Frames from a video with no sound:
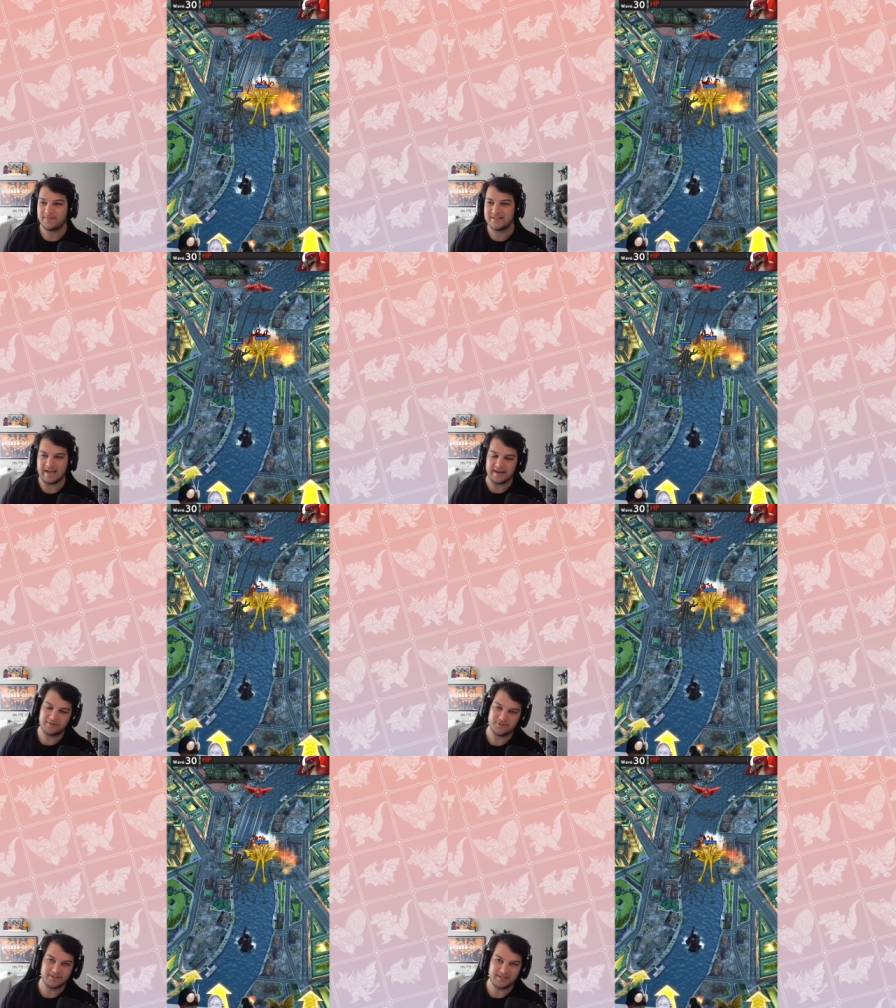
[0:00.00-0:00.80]
It's
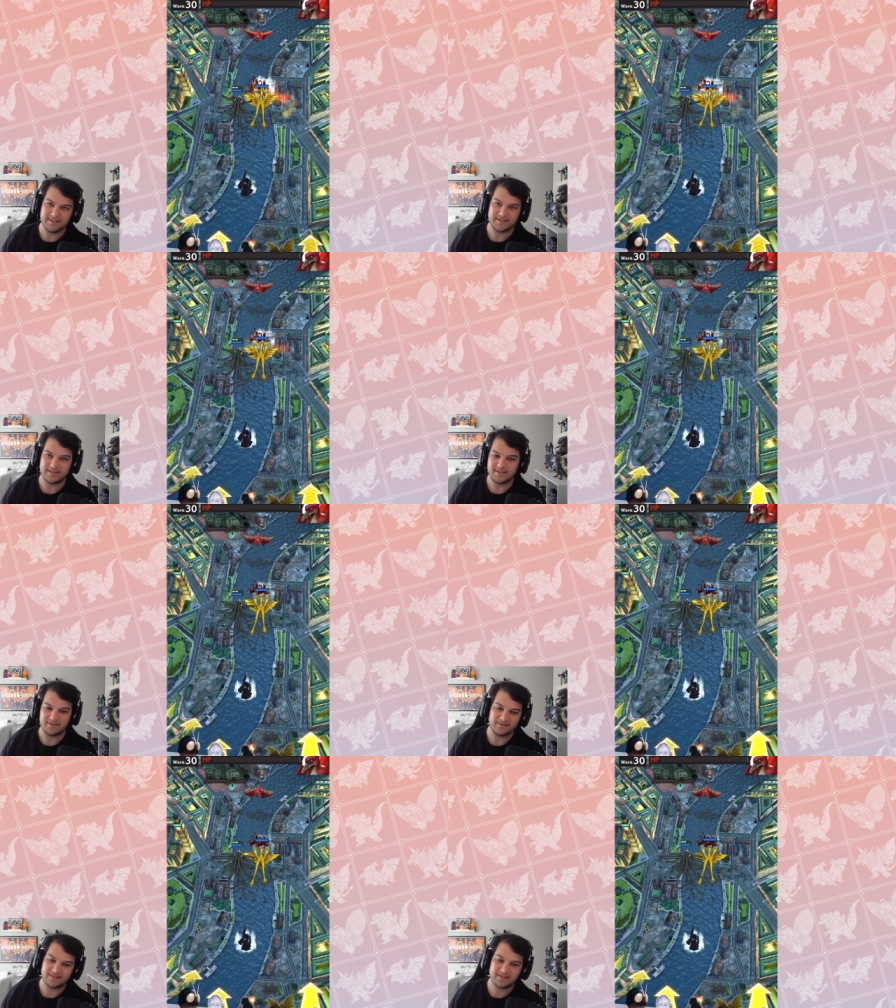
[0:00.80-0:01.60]
allergy season
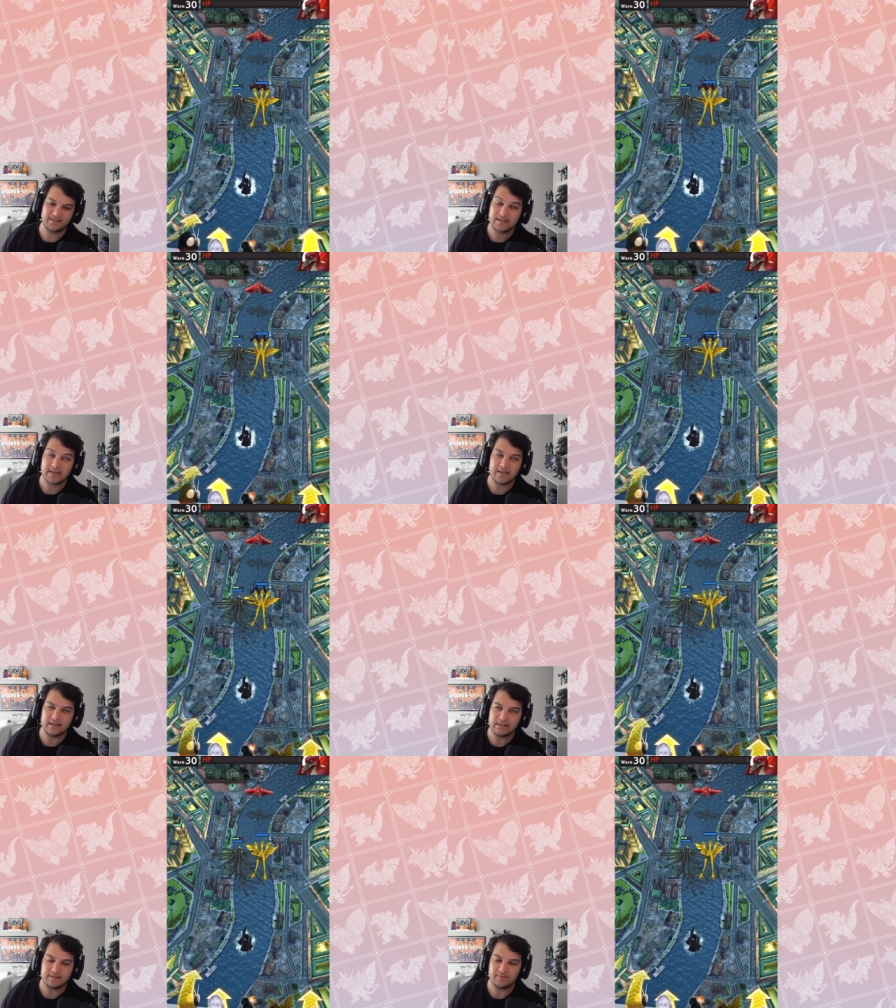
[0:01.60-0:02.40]
still. It's
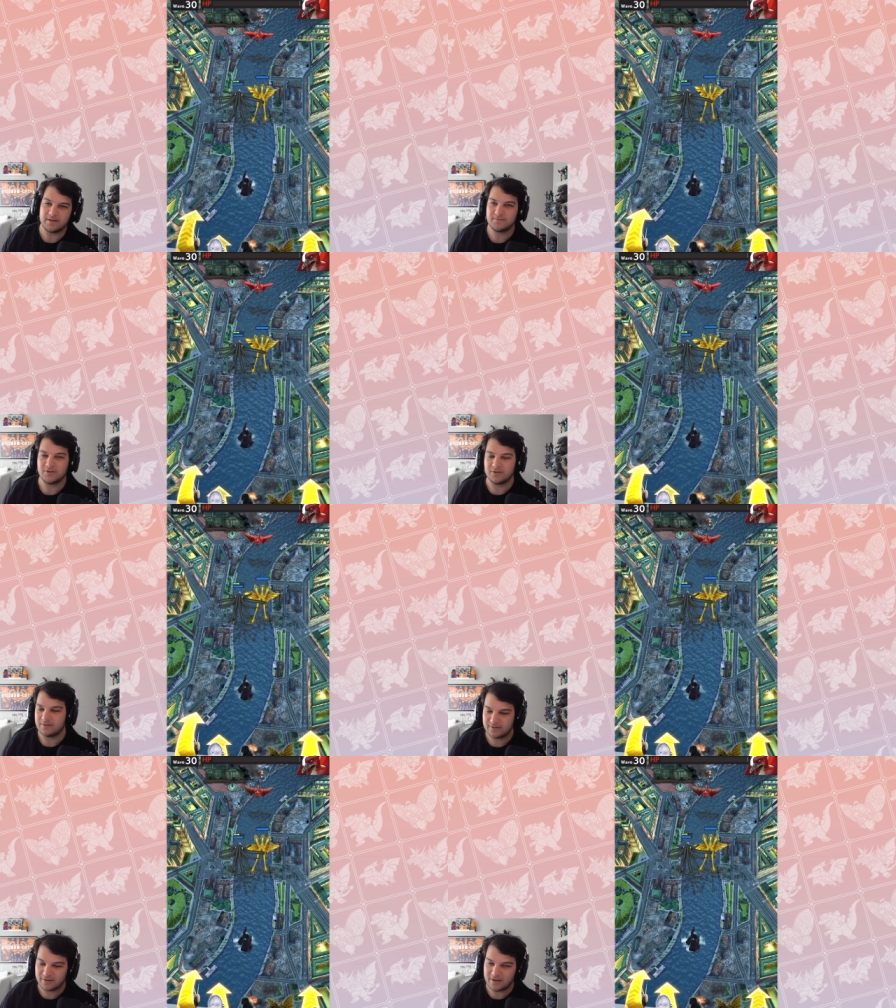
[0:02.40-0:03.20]
killing me. I'm sure
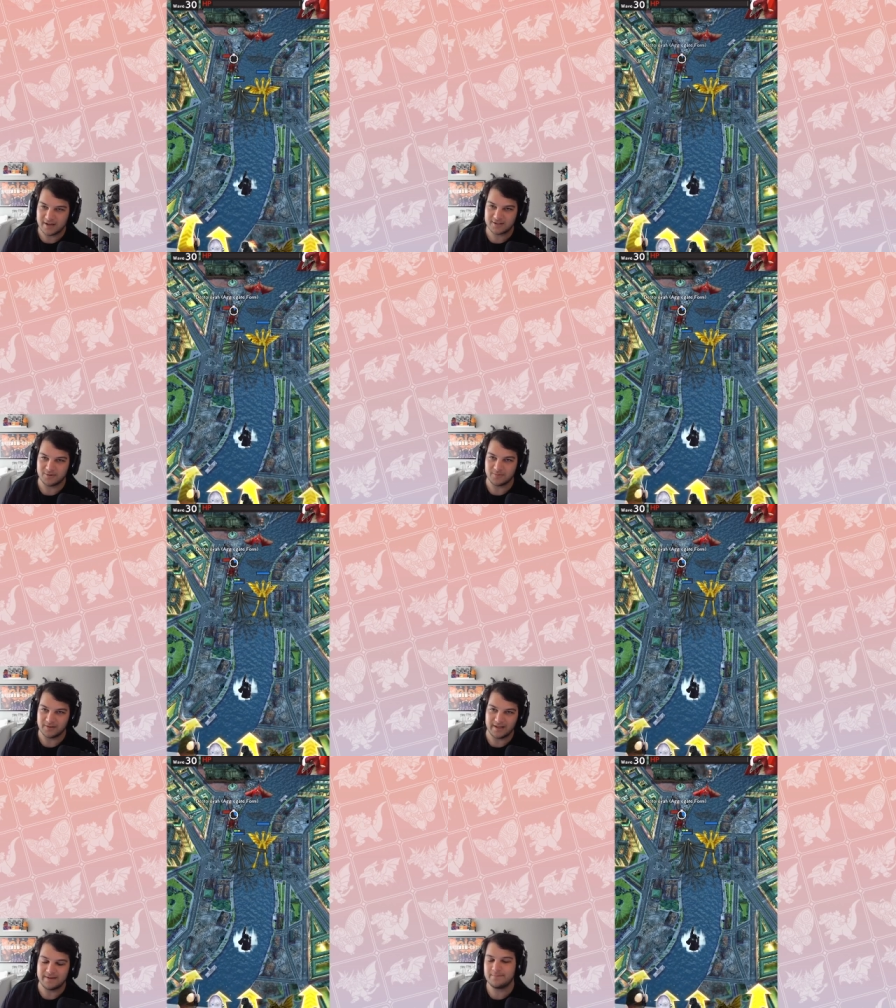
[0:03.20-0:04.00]
you guys could
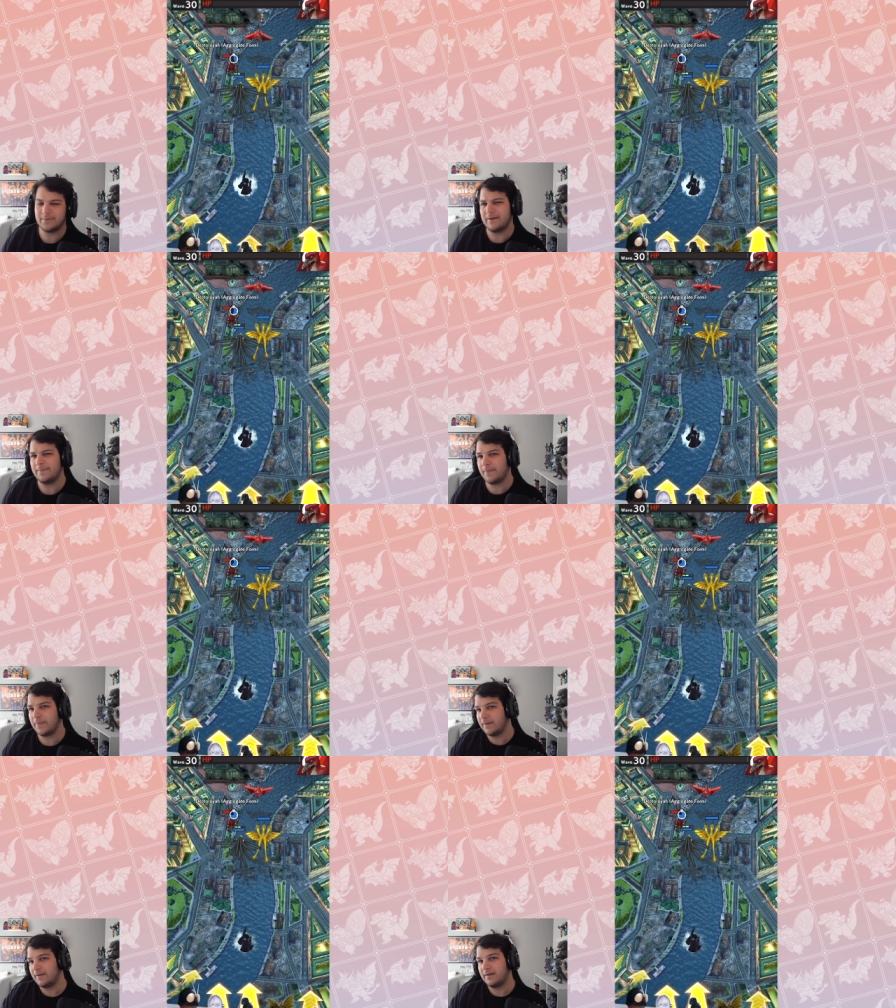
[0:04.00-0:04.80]
relate, but
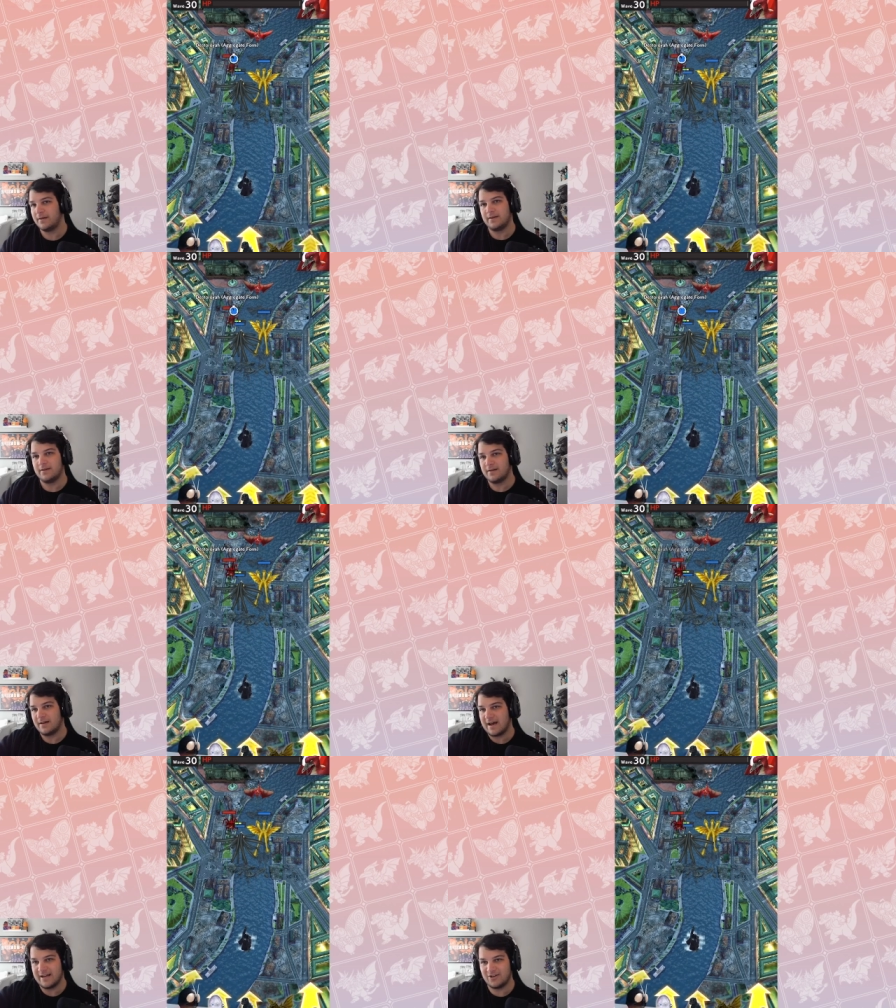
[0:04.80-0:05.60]

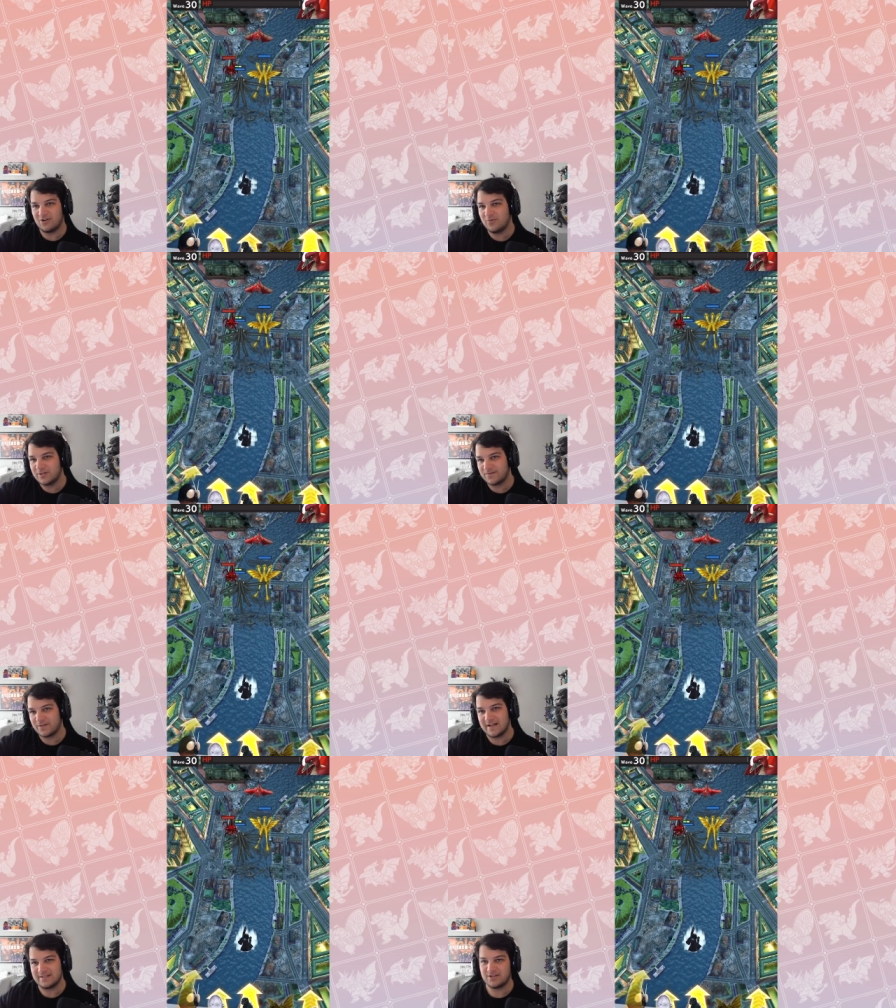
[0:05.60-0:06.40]
I always
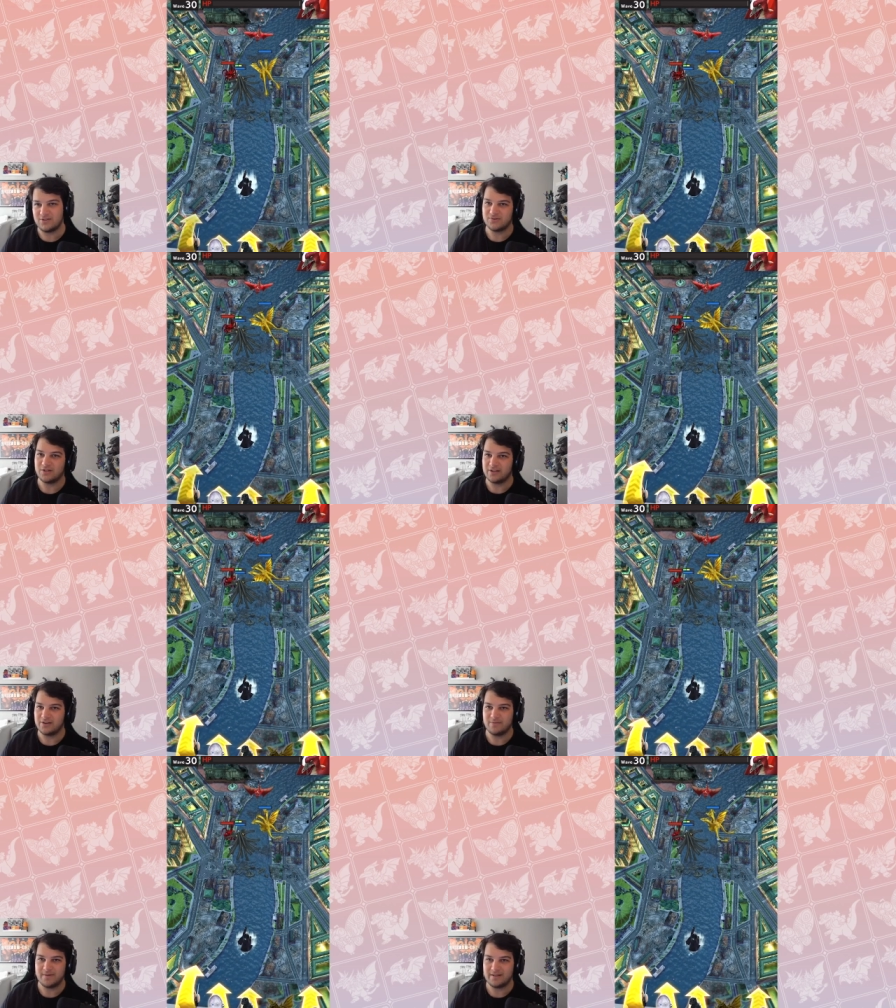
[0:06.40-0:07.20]
forget to use the
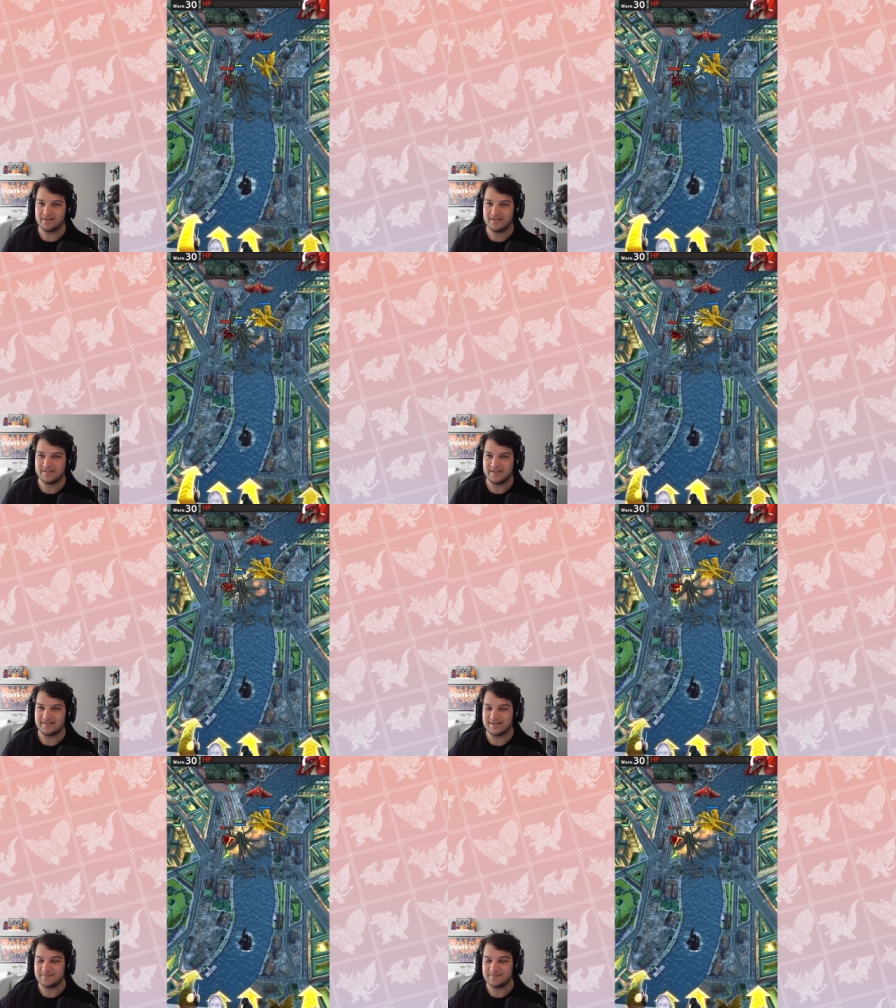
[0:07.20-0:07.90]
leader abilities.